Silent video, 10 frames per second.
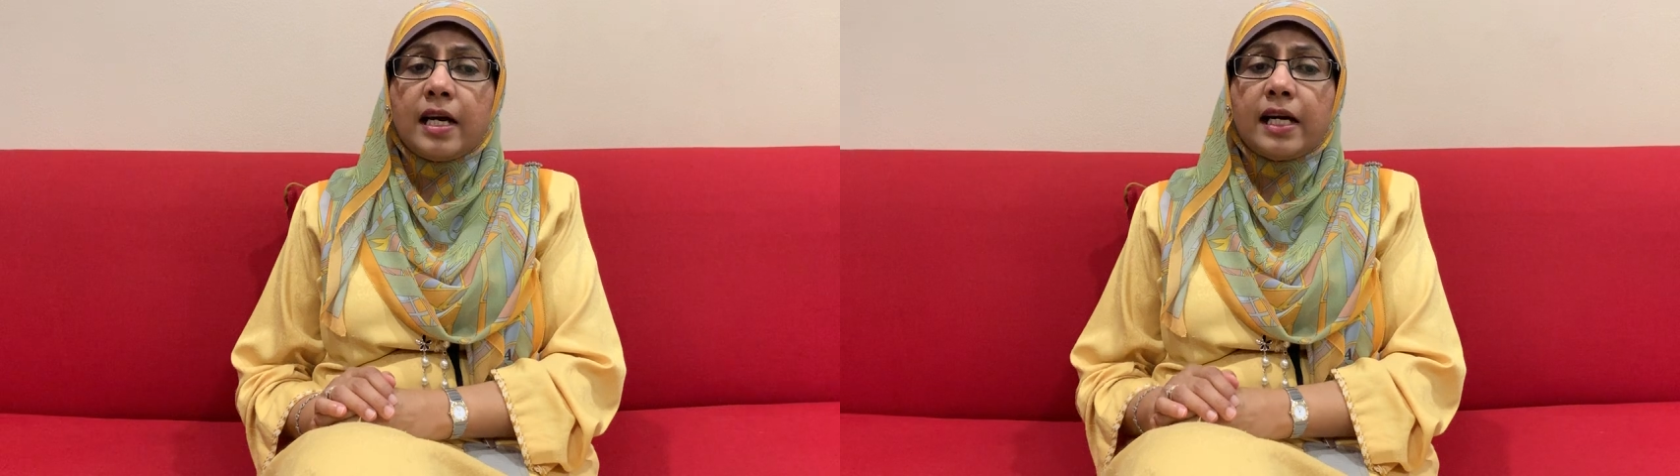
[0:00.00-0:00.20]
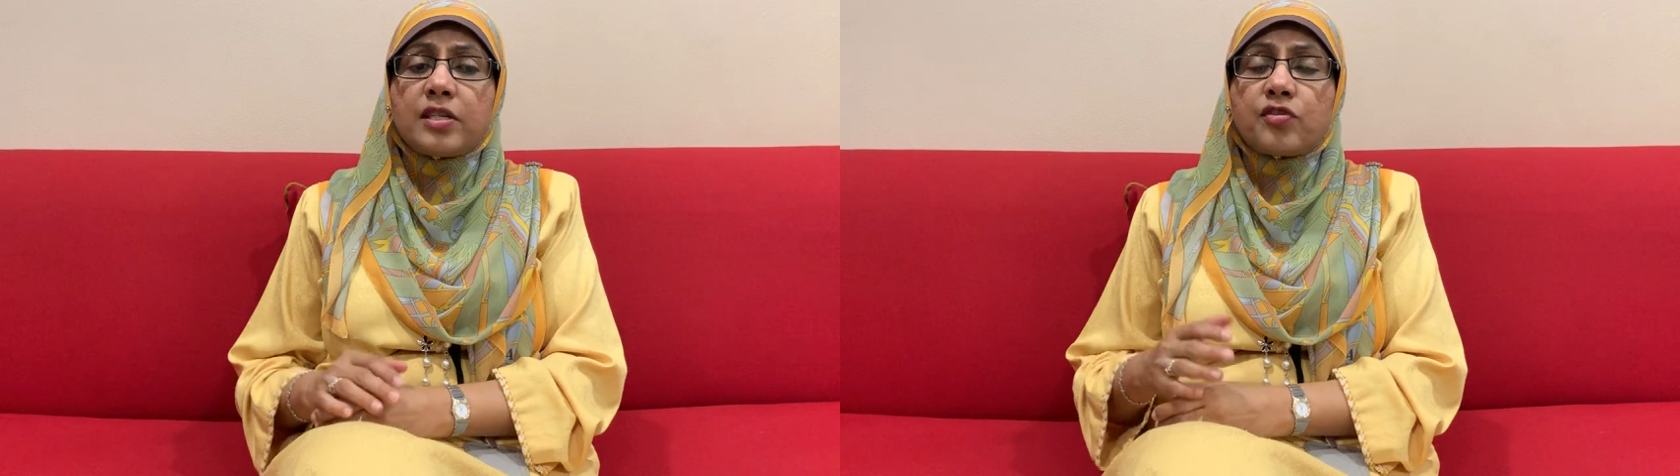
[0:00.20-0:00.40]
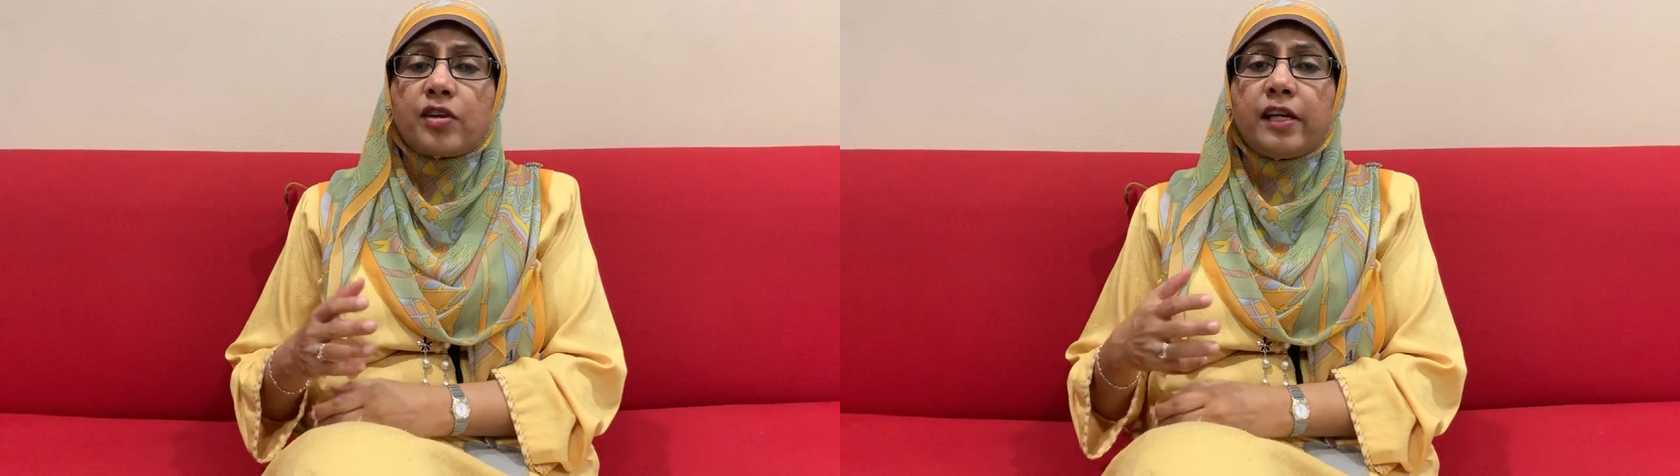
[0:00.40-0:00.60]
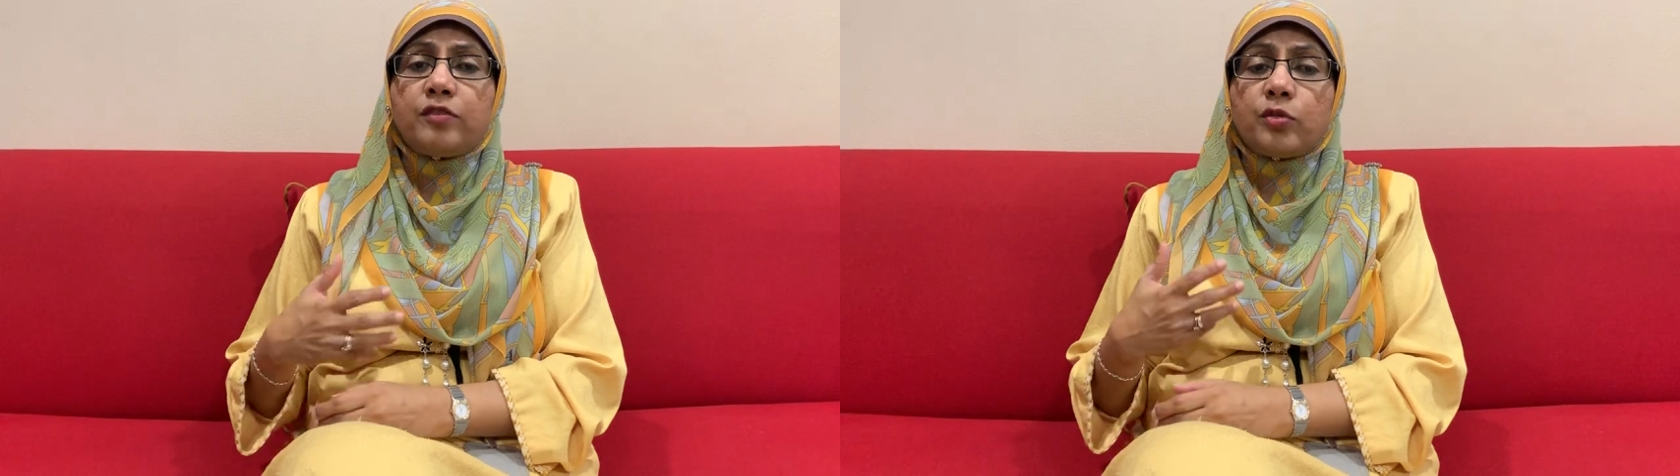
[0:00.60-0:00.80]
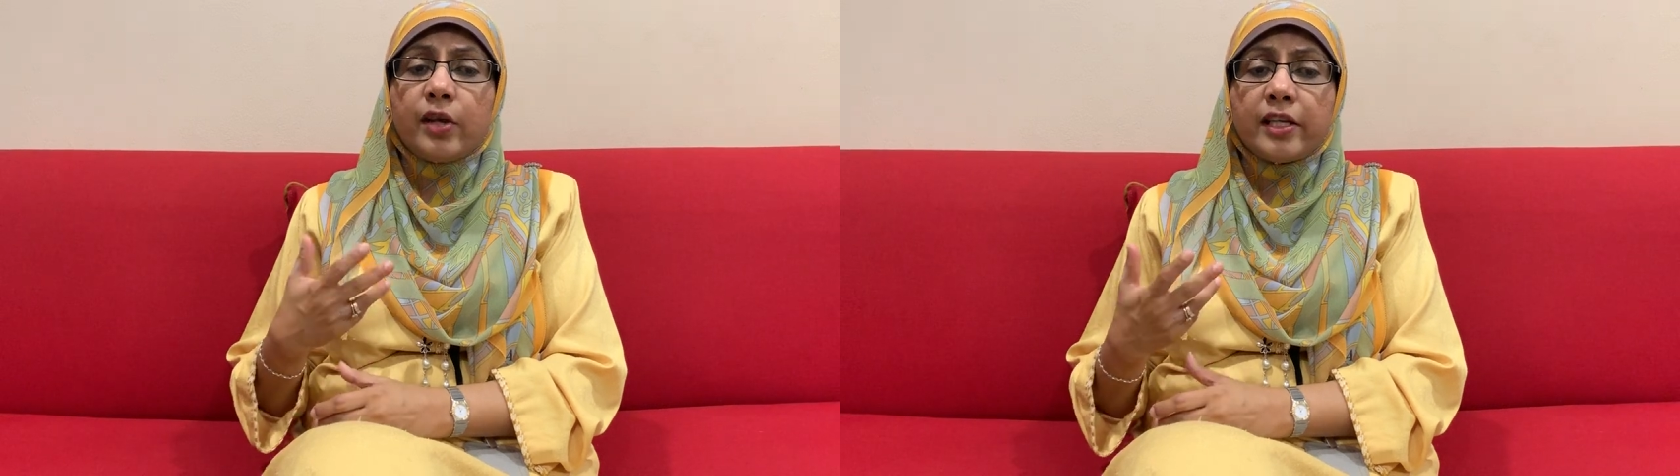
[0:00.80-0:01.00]
I
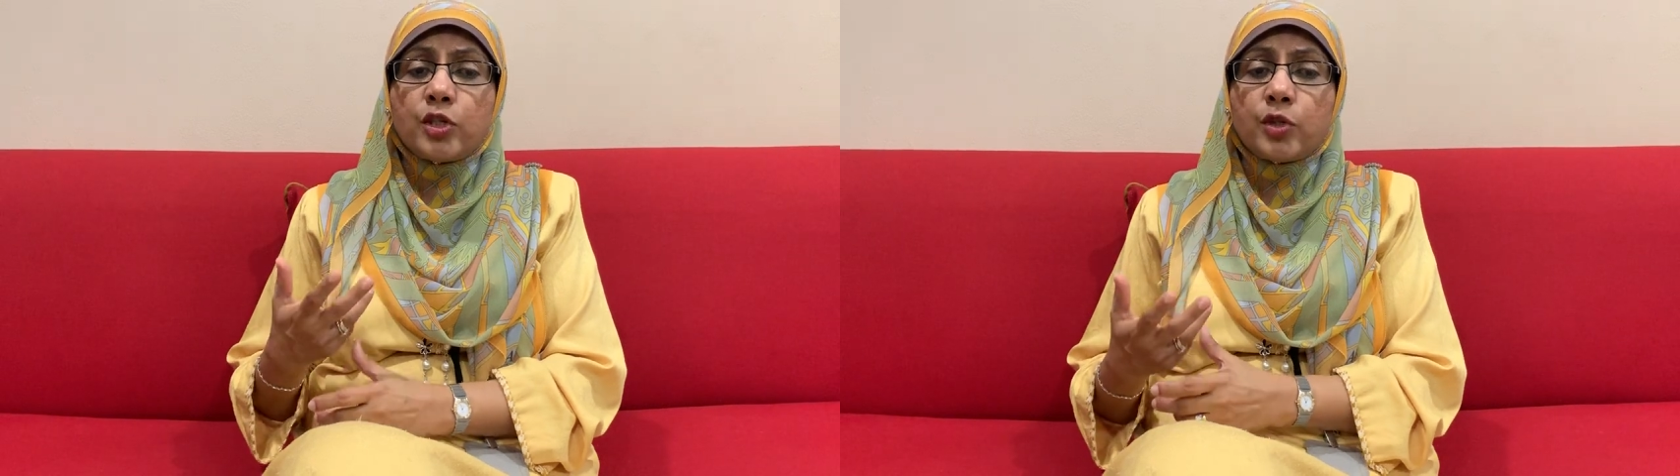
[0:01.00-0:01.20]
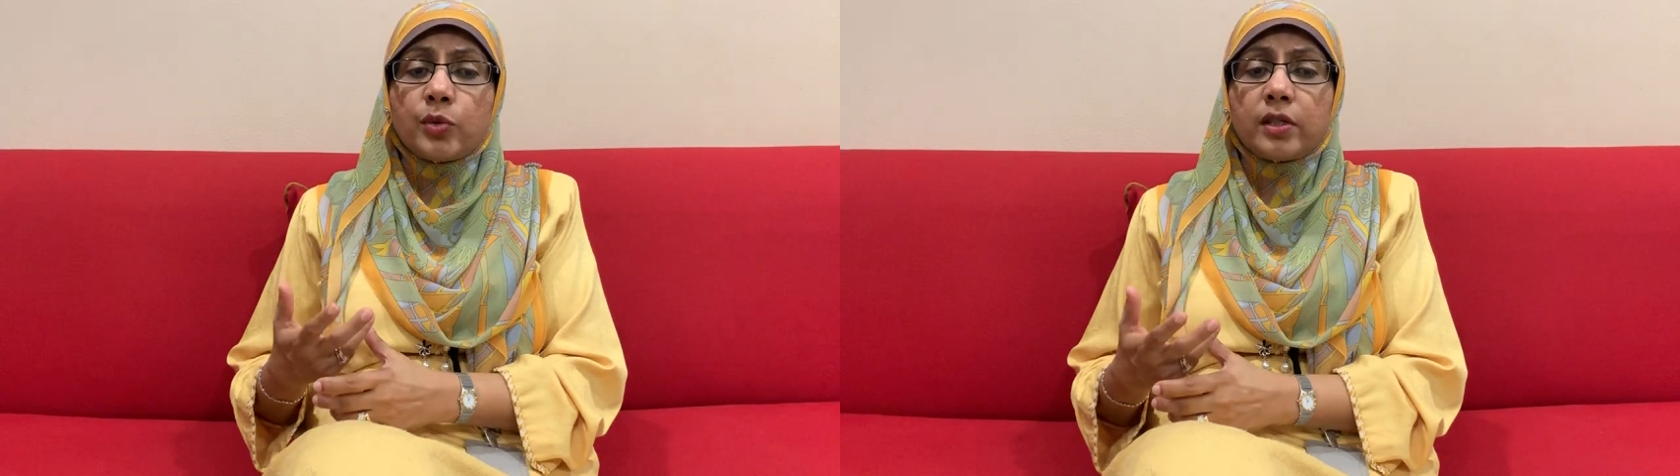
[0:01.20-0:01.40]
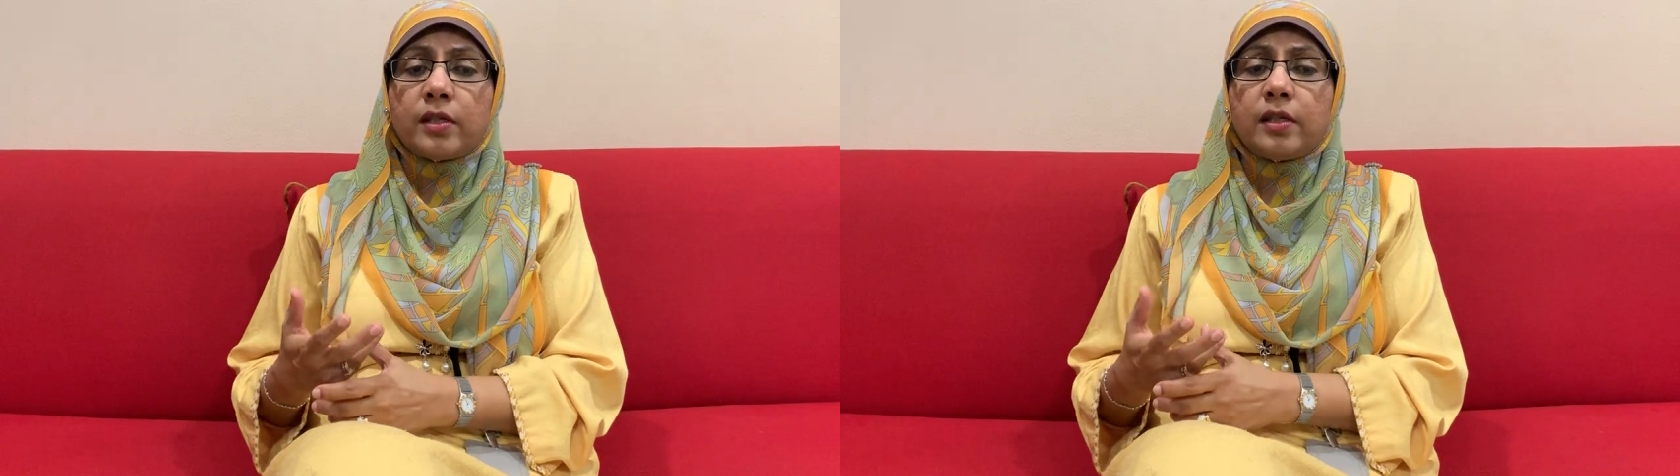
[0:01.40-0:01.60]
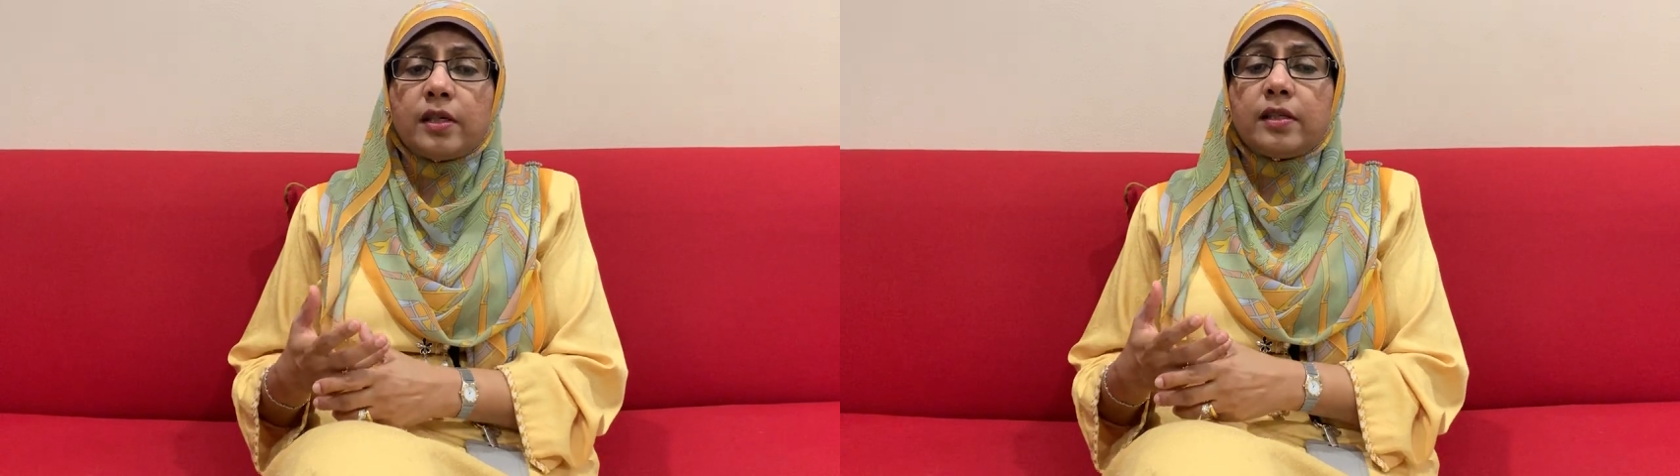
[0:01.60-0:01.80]
strive to ensure